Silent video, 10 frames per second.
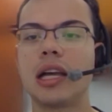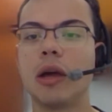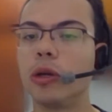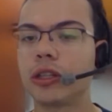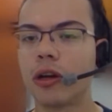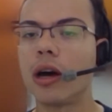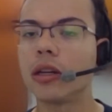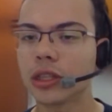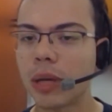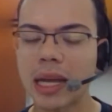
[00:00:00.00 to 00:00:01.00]
which are
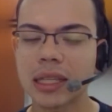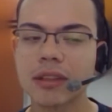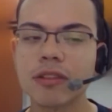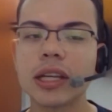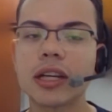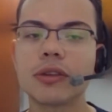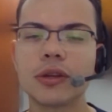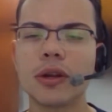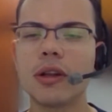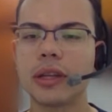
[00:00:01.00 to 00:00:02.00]
also actively
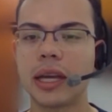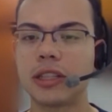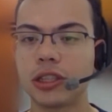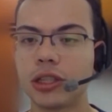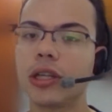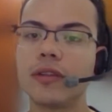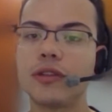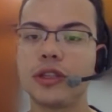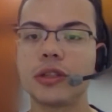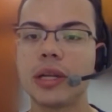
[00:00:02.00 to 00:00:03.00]
controlled and serve
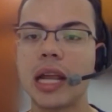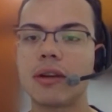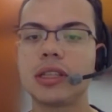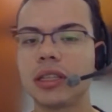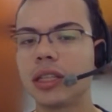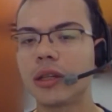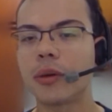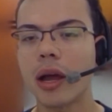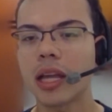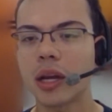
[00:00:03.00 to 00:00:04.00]
to guarantee that the
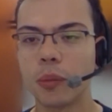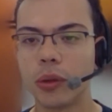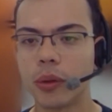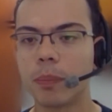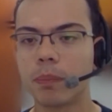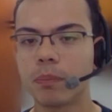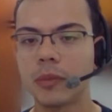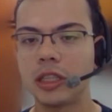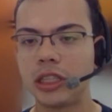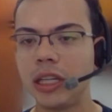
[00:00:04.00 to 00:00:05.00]
rocket will
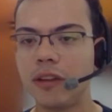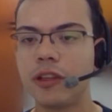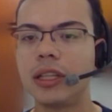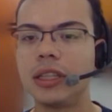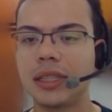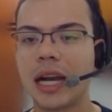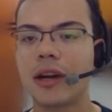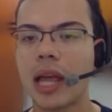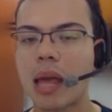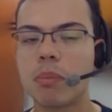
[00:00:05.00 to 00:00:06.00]
achieve the
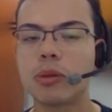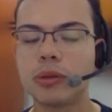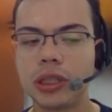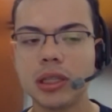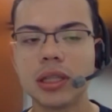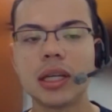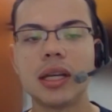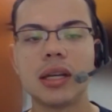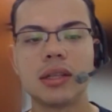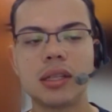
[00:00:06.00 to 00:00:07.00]
desired apogee
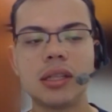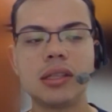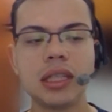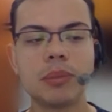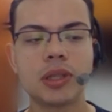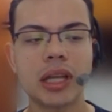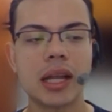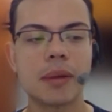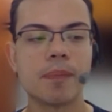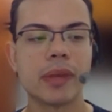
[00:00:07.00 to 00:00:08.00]
that the team set
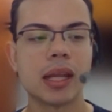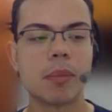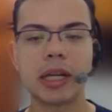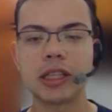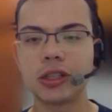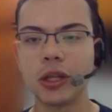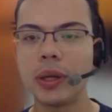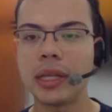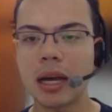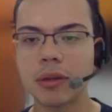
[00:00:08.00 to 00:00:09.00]
by
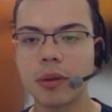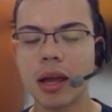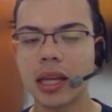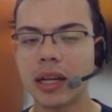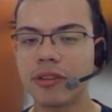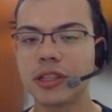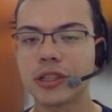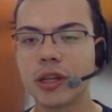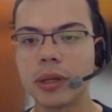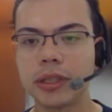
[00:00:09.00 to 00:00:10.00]
slowing down the rocket if it's
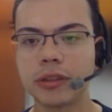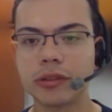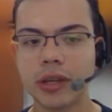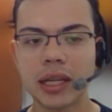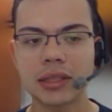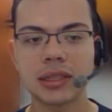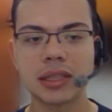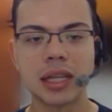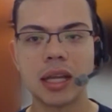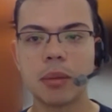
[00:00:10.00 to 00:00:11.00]
going too fast.
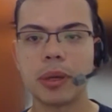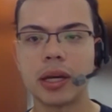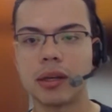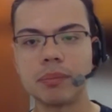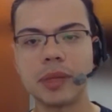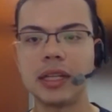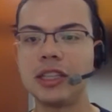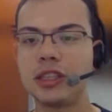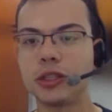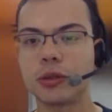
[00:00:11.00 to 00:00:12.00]
But it
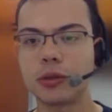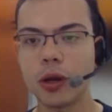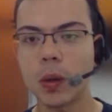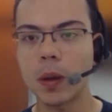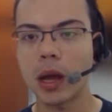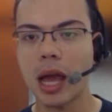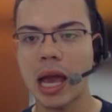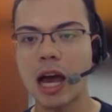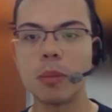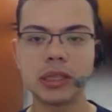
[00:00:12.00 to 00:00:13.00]
needs to control
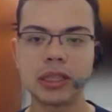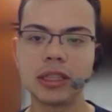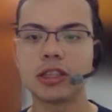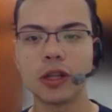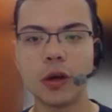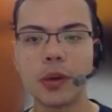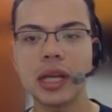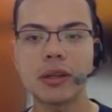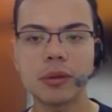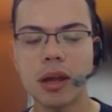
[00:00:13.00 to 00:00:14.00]
how much it's slowing
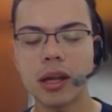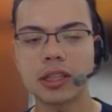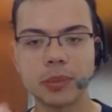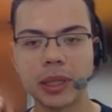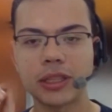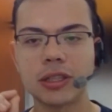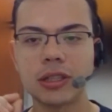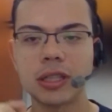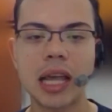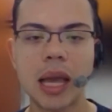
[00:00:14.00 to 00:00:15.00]
down the rocket to make sure
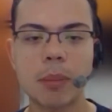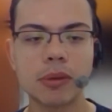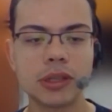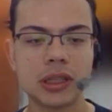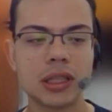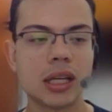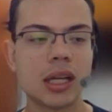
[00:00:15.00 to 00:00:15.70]
that the apogee